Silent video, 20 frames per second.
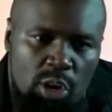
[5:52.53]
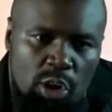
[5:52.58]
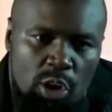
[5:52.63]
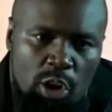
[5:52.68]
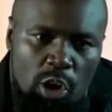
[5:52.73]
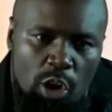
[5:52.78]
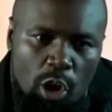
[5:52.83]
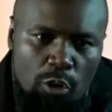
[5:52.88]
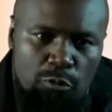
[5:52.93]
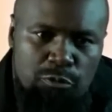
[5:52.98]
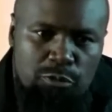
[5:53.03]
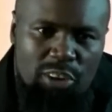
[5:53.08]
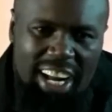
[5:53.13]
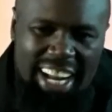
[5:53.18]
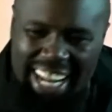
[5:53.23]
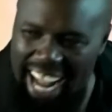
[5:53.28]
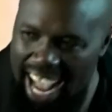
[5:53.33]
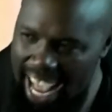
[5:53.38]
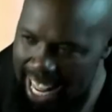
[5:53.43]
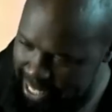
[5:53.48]
of
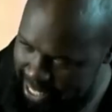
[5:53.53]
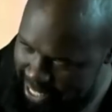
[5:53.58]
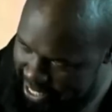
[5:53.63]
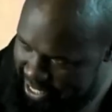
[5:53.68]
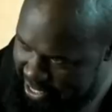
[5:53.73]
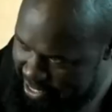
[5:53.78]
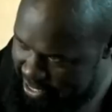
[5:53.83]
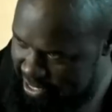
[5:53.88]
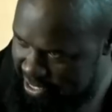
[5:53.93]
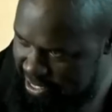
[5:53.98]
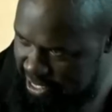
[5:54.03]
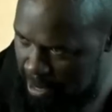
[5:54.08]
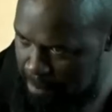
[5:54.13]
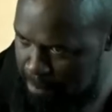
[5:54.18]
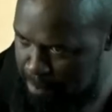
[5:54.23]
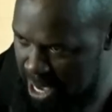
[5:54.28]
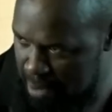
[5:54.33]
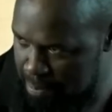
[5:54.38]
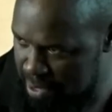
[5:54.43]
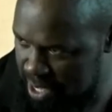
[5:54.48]
carrying the
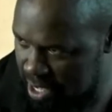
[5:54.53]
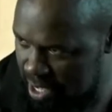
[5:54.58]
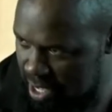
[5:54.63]
baby.